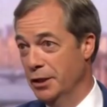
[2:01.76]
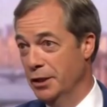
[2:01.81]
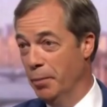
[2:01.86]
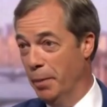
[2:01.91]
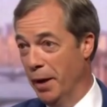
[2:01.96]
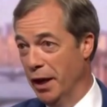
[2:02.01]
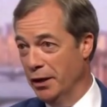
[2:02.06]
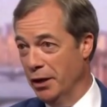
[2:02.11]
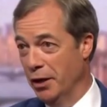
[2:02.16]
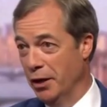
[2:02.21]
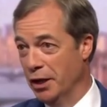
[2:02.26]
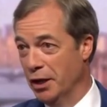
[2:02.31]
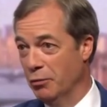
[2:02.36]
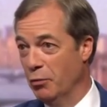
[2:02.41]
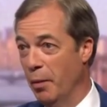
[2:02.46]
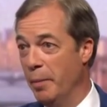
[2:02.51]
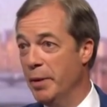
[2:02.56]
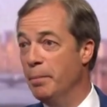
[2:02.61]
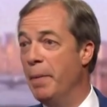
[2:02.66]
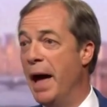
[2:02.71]
the European
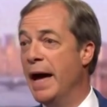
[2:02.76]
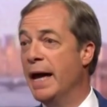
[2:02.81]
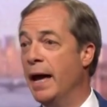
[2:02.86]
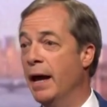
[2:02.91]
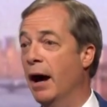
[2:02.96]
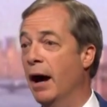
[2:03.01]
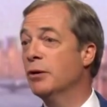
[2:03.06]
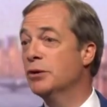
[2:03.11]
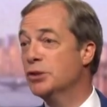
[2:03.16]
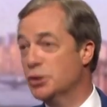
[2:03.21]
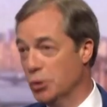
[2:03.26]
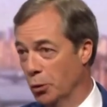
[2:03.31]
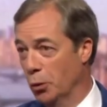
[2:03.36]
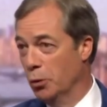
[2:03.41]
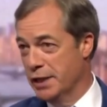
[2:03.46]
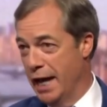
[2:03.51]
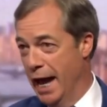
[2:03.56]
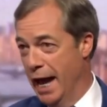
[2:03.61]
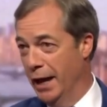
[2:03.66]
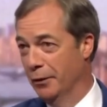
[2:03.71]
Union will be banging our
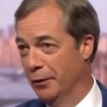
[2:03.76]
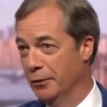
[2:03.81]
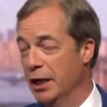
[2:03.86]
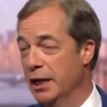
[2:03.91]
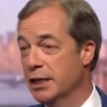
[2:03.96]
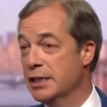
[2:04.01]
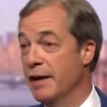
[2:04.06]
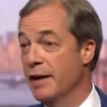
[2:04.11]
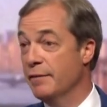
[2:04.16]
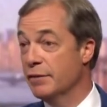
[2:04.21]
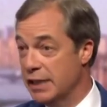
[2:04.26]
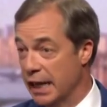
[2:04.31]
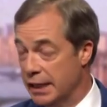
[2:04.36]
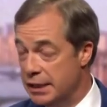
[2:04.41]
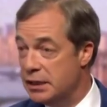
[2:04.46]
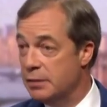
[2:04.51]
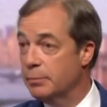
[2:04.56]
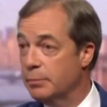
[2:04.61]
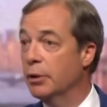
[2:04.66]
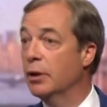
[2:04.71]
door down to have a
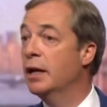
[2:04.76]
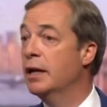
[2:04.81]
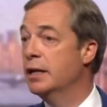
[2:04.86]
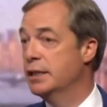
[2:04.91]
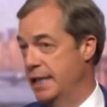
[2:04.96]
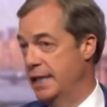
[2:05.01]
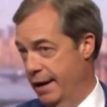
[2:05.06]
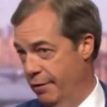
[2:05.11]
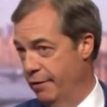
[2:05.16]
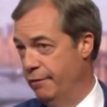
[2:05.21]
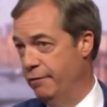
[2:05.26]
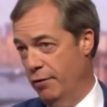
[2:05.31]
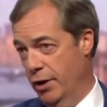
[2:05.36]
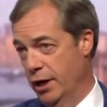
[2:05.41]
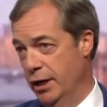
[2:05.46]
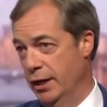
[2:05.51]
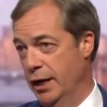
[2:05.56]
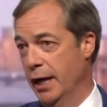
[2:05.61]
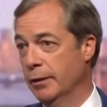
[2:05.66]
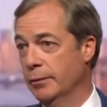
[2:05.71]
sensible
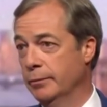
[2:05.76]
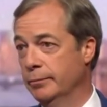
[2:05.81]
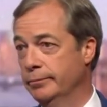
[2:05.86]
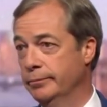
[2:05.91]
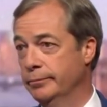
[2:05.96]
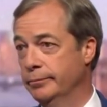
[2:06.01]
tariff-free deal.